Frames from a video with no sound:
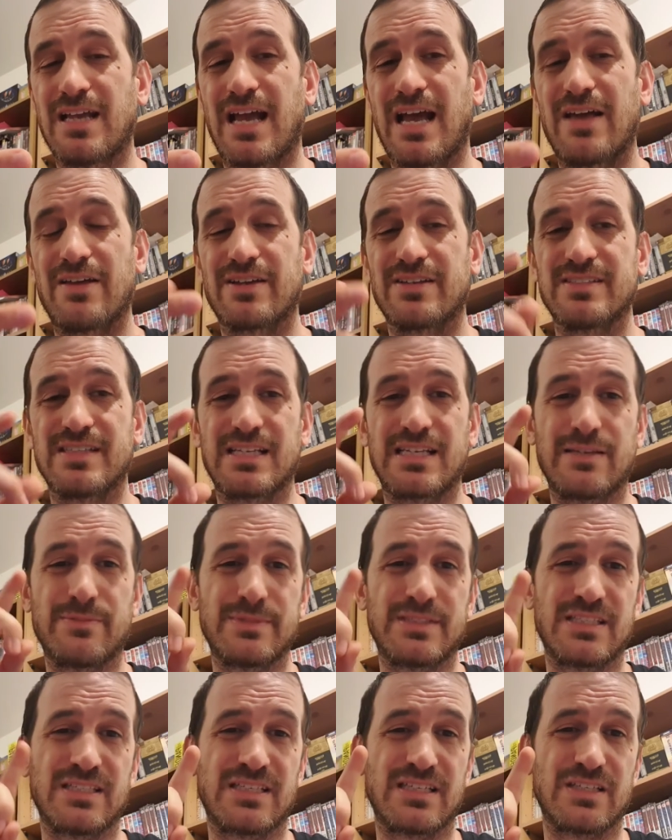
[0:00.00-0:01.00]
because they
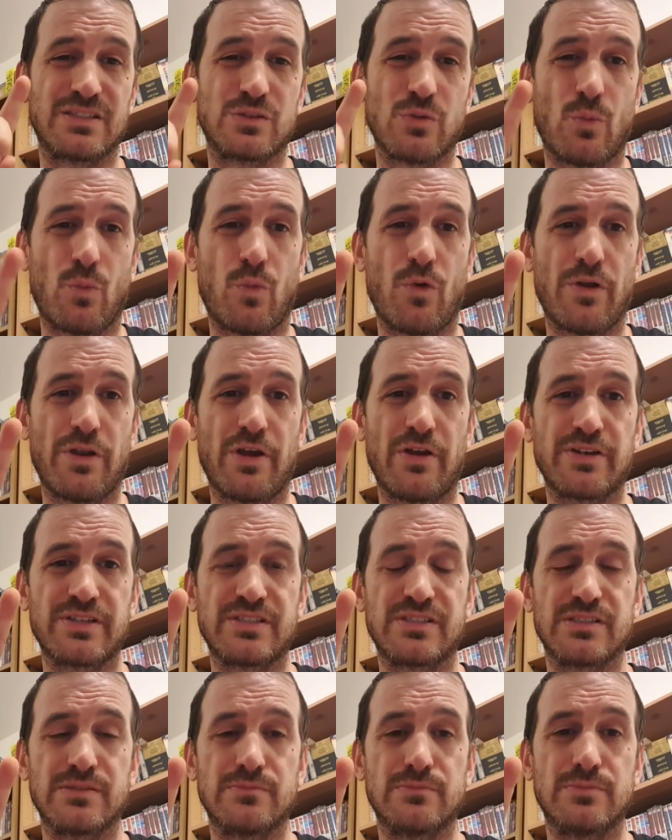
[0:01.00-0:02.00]
limited it to one
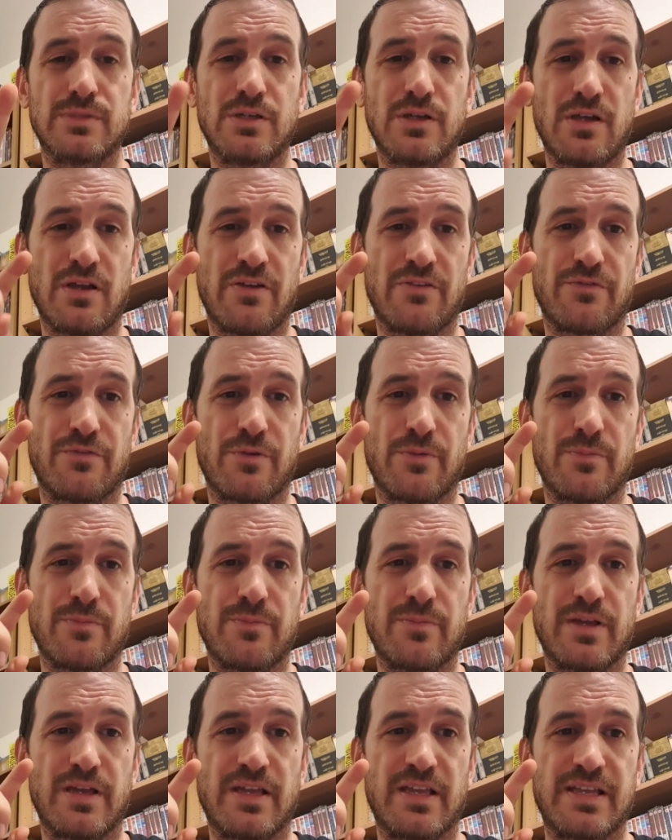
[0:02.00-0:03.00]
item
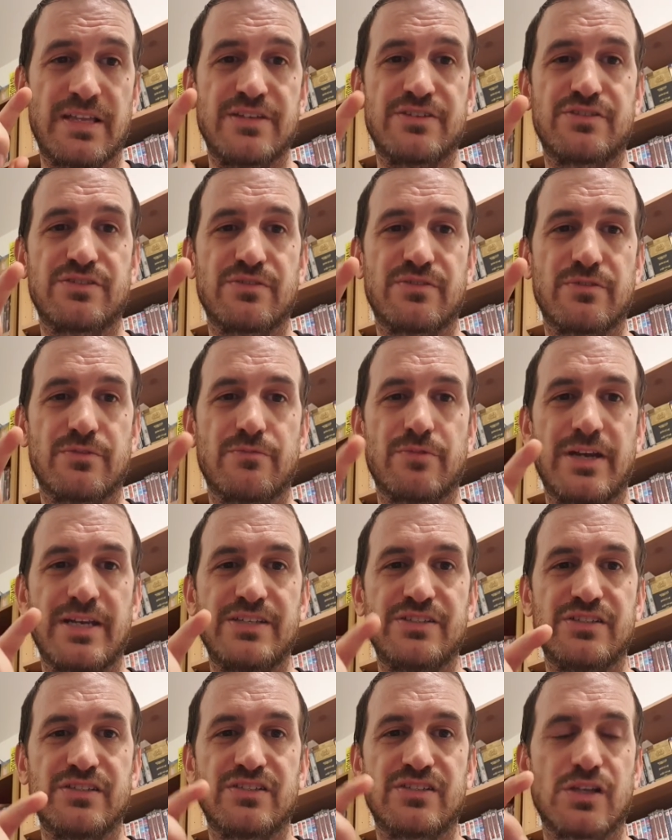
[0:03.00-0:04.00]
from each of the
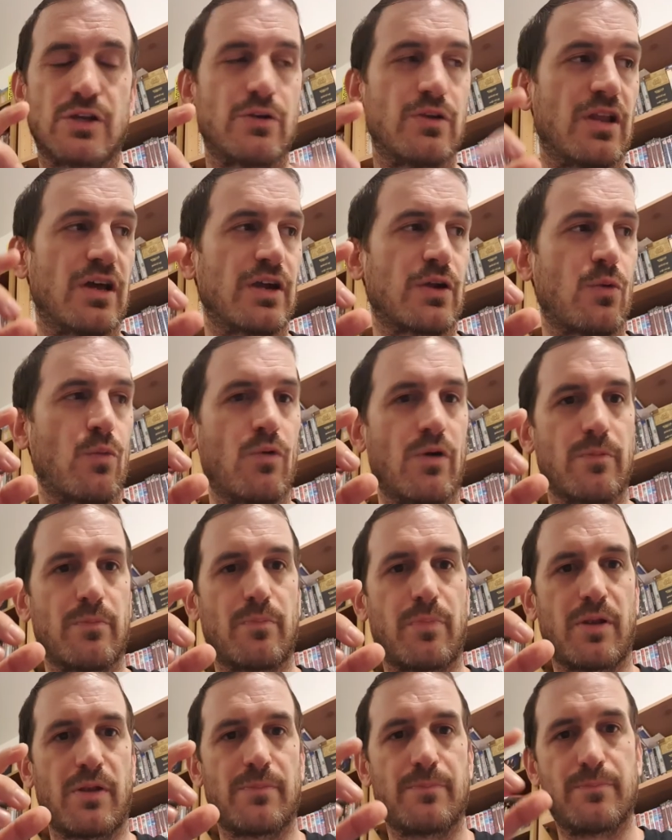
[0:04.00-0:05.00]
ranges. So like
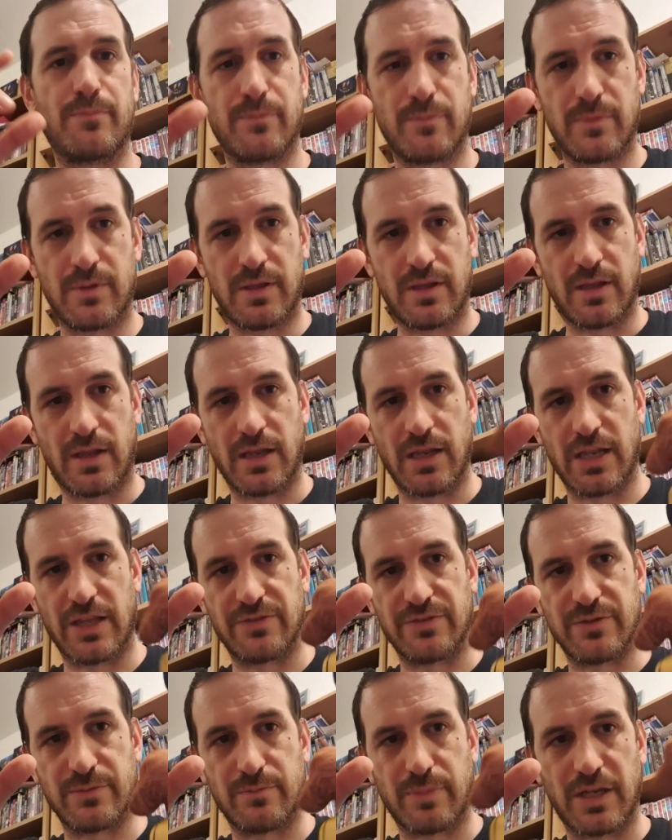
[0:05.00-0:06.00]
one
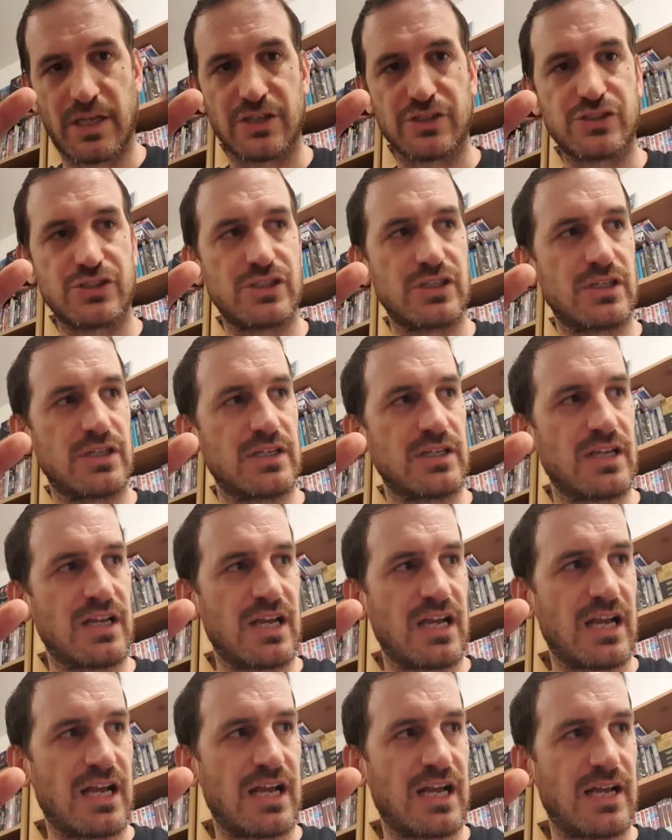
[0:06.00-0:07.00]
London plush,
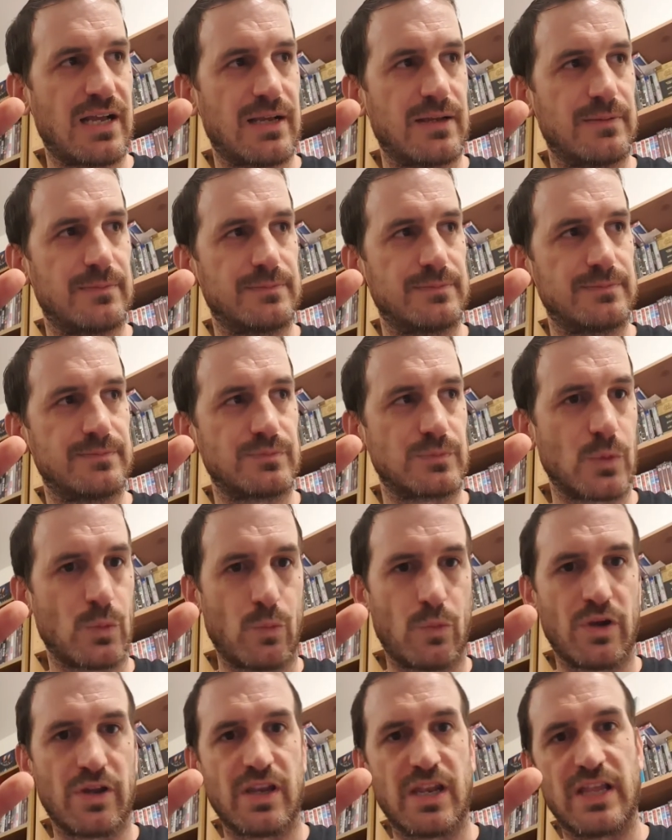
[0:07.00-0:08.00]
um,
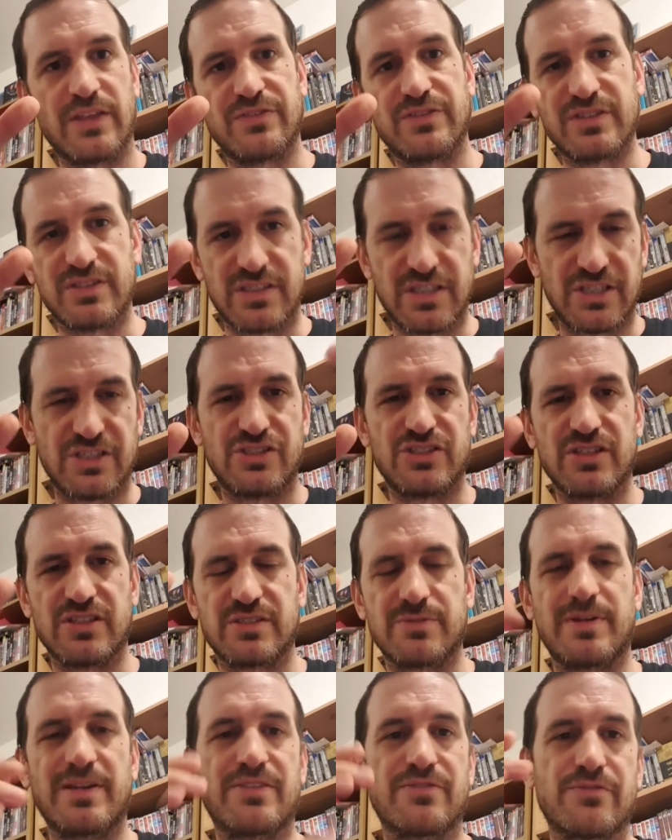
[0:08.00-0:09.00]
one London t-shirt.
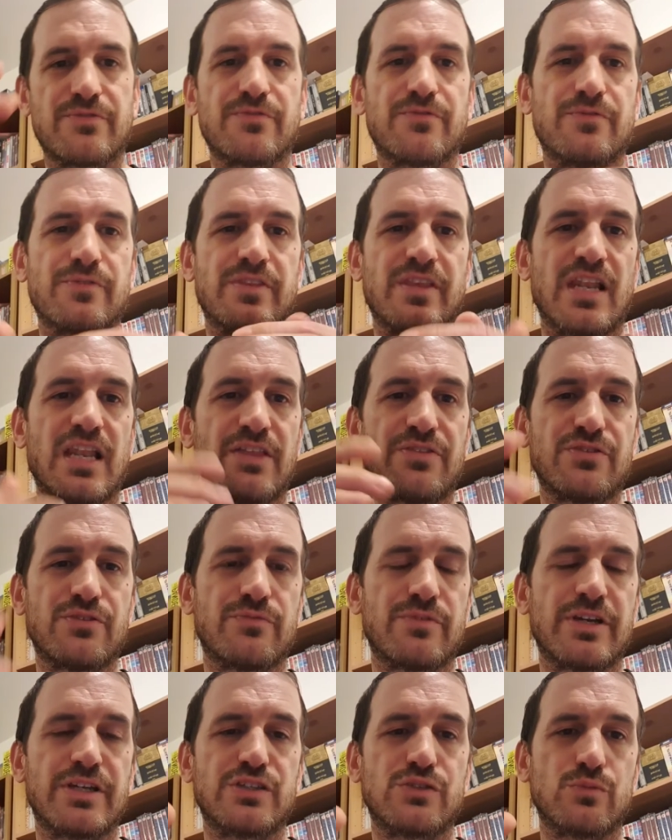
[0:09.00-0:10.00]
So anything from the London
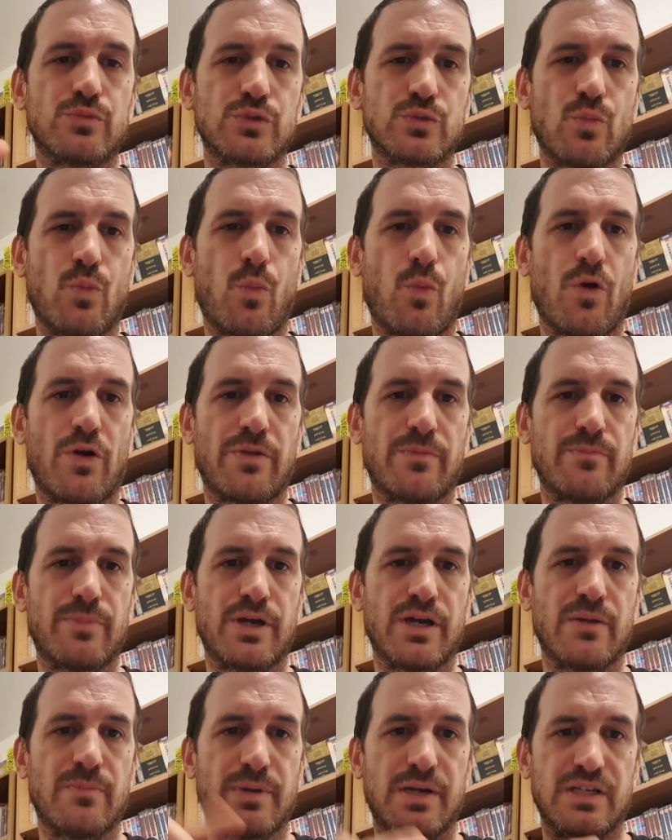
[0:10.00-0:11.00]
range was one
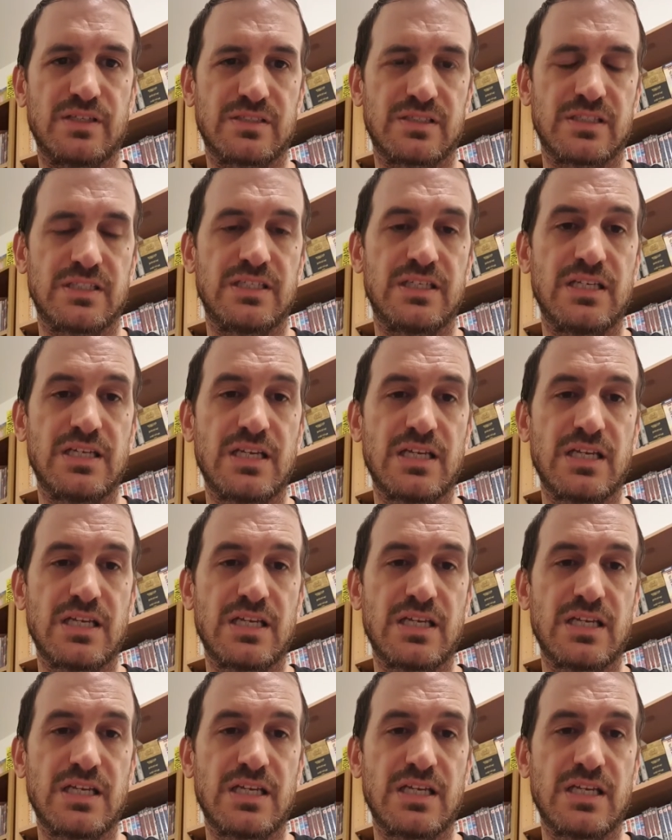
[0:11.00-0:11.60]
per person.